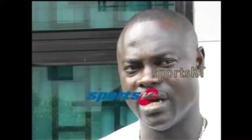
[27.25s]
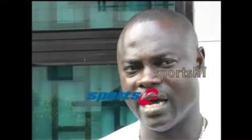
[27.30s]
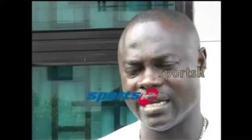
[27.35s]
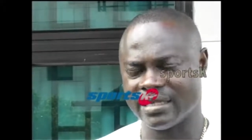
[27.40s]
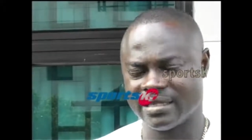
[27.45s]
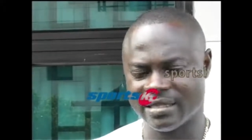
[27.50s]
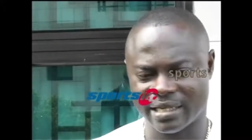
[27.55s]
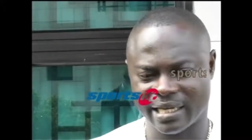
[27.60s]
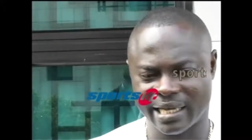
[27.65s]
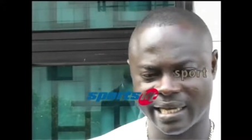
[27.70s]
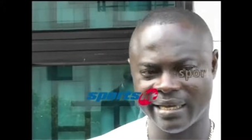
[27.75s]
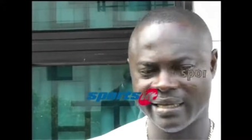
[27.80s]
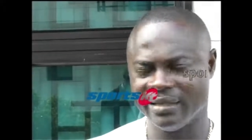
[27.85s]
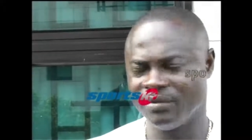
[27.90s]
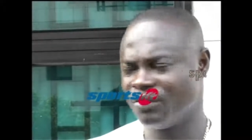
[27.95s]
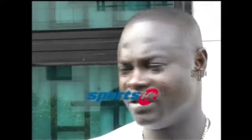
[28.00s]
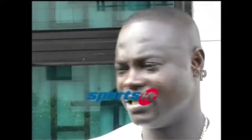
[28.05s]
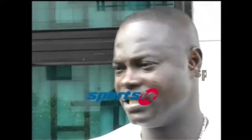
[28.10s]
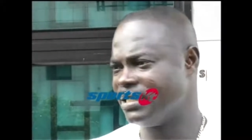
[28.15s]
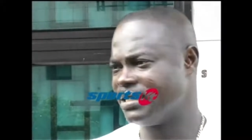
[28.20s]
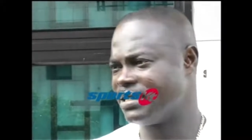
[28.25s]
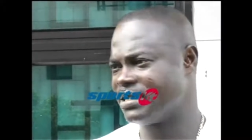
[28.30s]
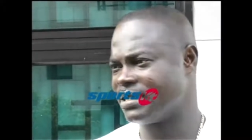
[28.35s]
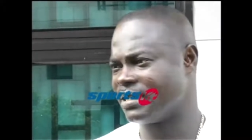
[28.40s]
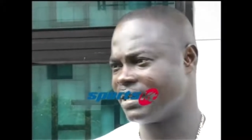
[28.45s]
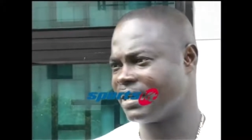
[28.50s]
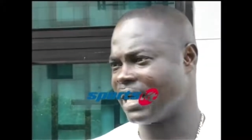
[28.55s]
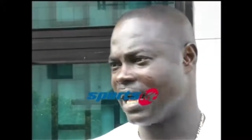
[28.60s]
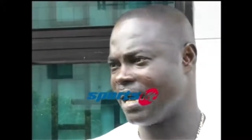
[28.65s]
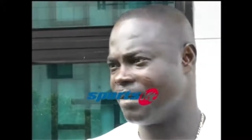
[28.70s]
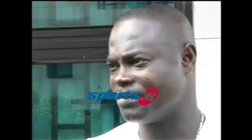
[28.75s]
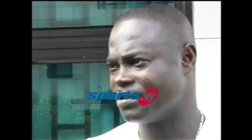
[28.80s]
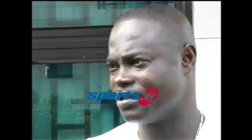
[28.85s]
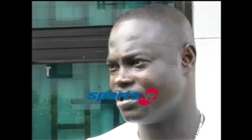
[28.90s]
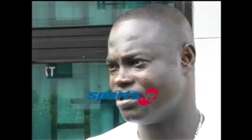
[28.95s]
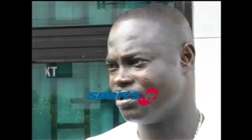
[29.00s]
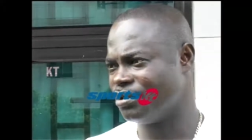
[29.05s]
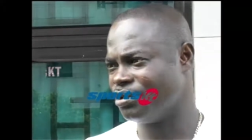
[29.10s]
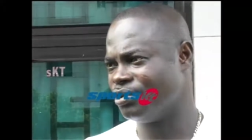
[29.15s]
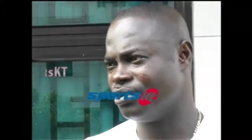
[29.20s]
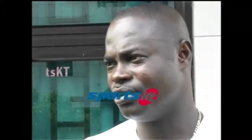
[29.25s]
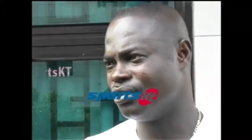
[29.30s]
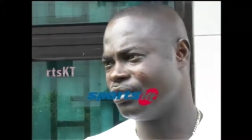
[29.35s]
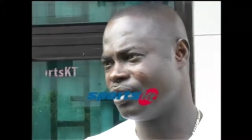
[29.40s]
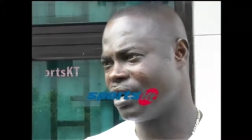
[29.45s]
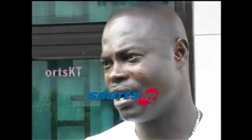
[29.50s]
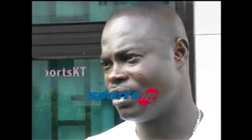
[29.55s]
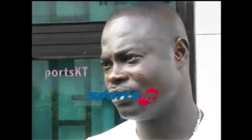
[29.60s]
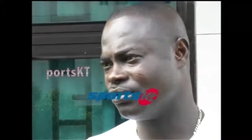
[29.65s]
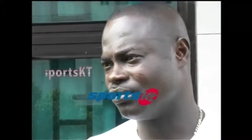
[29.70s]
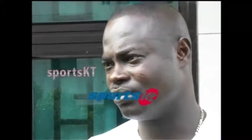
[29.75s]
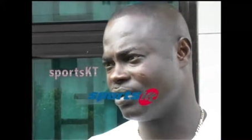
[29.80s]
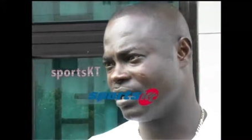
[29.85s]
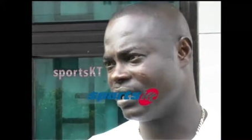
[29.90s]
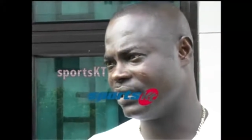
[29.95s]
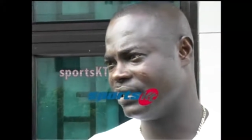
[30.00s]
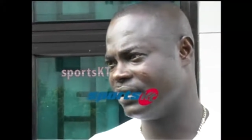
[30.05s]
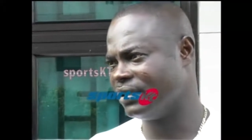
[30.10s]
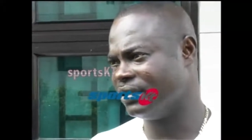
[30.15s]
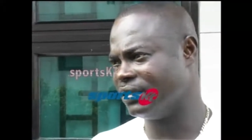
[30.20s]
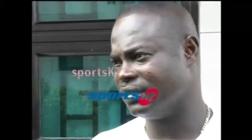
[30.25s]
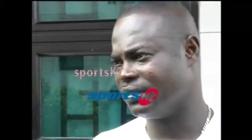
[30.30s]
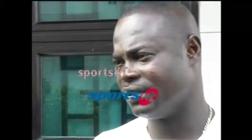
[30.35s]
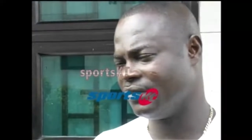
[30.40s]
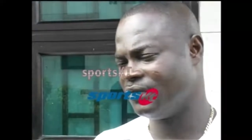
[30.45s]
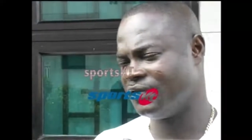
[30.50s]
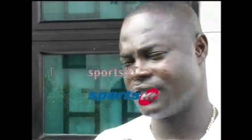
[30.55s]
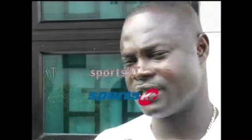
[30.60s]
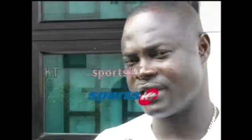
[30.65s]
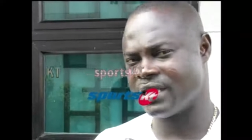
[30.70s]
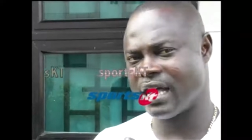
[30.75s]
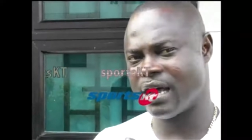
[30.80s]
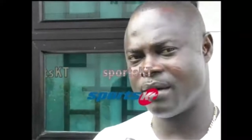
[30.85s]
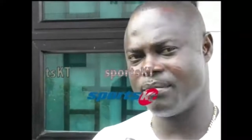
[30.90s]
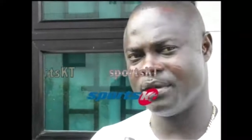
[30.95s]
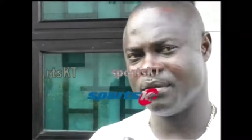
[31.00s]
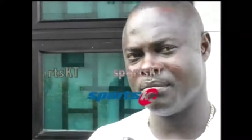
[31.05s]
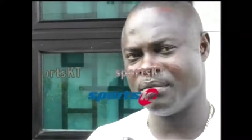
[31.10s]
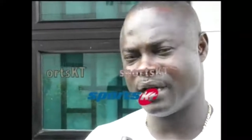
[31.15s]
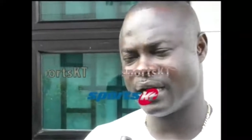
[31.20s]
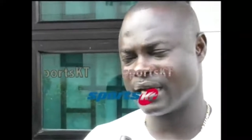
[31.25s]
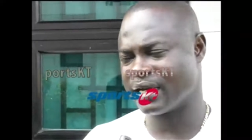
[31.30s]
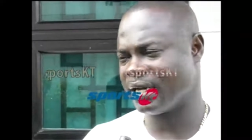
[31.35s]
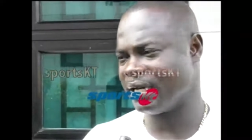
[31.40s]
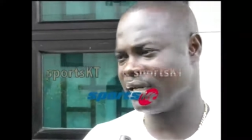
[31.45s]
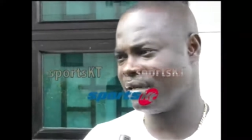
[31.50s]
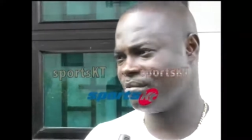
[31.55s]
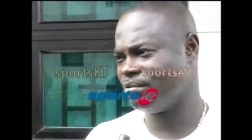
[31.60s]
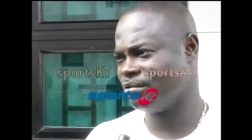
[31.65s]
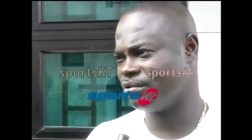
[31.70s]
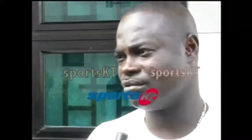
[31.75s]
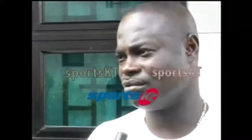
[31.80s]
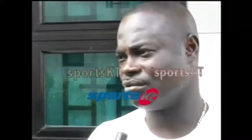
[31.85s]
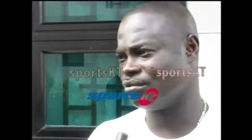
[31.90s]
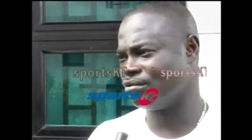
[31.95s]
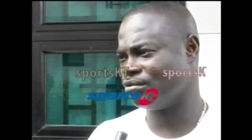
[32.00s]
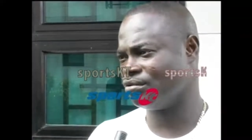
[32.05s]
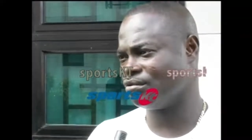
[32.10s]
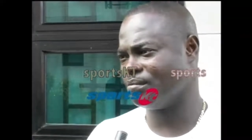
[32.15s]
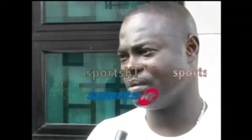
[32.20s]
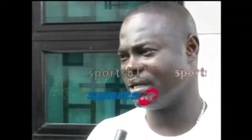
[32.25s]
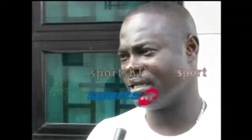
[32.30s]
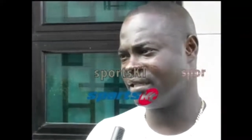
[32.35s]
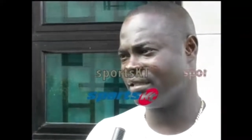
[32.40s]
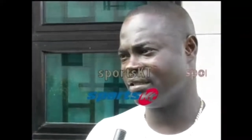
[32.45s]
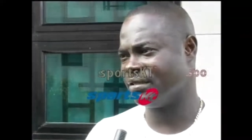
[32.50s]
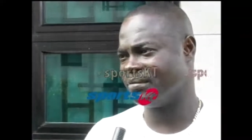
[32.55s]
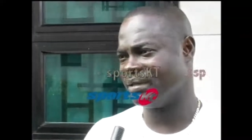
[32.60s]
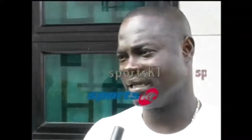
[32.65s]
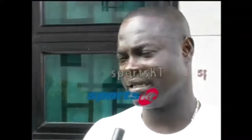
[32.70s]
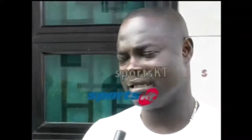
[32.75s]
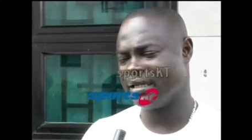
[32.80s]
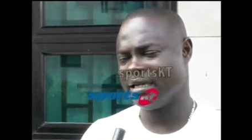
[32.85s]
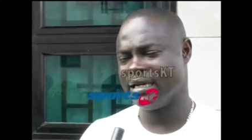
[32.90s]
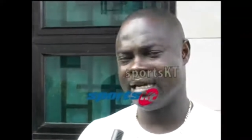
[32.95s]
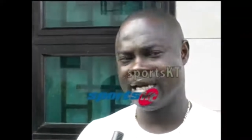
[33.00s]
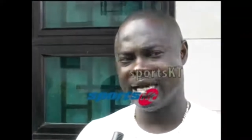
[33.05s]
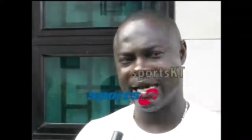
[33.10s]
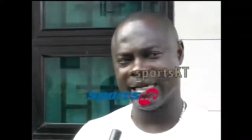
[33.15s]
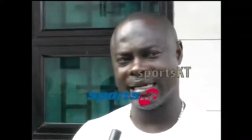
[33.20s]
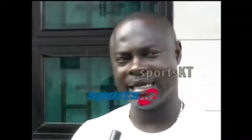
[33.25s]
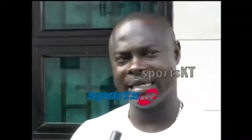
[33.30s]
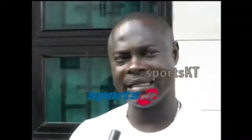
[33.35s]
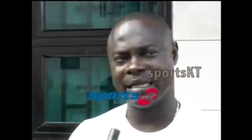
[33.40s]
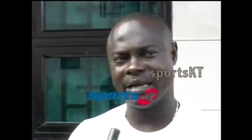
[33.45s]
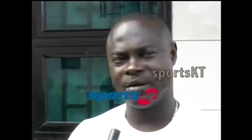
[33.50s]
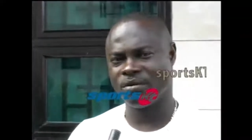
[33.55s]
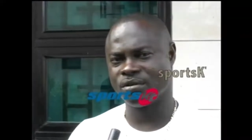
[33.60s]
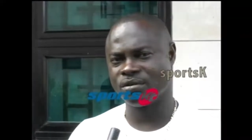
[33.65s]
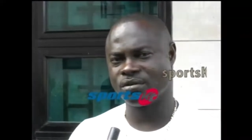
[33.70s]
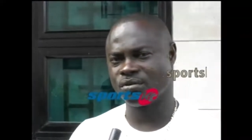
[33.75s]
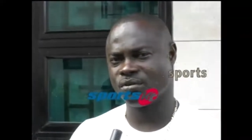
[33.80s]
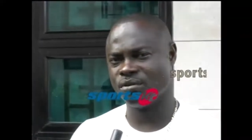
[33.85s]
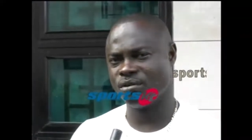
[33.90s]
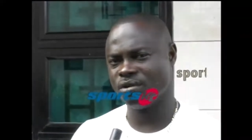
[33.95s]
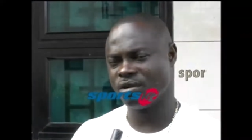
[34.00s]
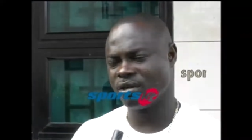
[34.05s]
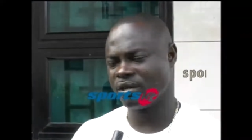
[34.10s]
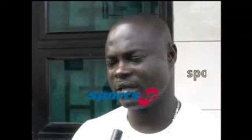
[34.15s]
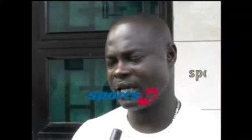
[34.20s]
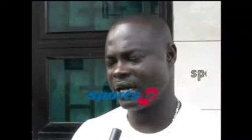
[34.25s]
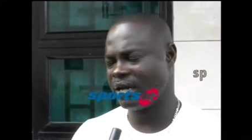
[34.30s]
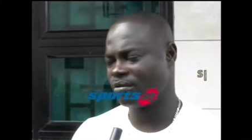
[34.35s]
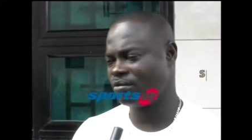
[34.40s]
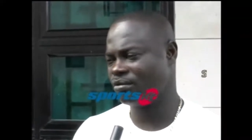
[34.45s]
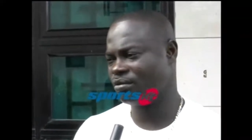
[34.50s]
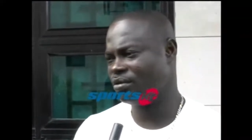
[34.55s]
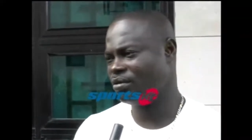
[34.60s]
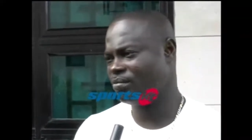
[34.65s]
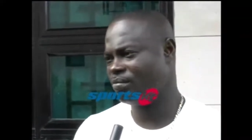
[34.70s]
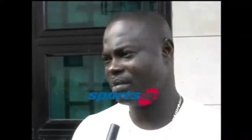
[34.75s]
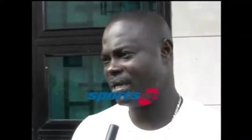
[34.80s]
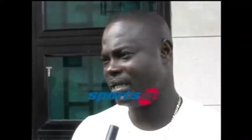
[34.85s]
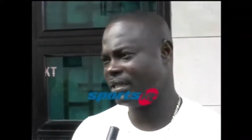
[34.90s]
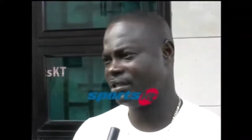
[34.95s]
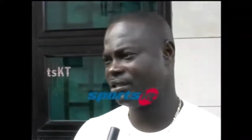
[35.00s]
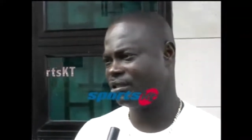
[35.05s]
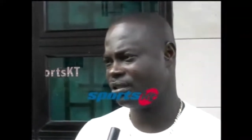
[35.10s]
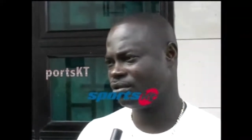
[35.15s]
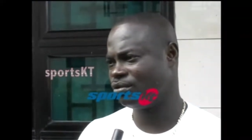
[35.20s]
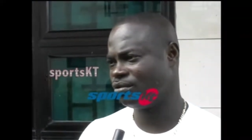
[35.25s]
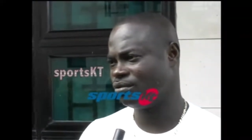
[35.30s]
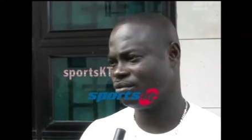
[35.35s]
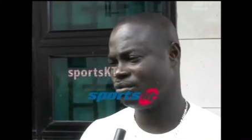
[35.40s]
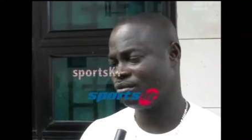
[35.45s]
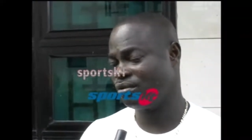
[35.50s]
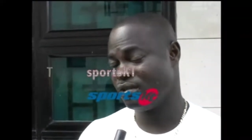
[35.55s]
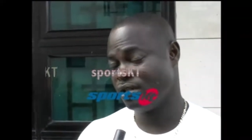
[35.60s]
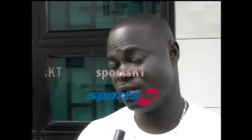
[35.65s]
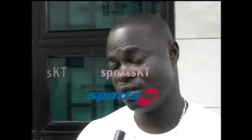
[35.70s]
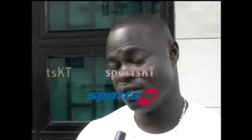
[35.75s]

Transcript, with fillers: as a kid when this thing comes you know you don't know how to handle it if it's now maybe i can able to to manage it but at that time i was so young that i could not manage the two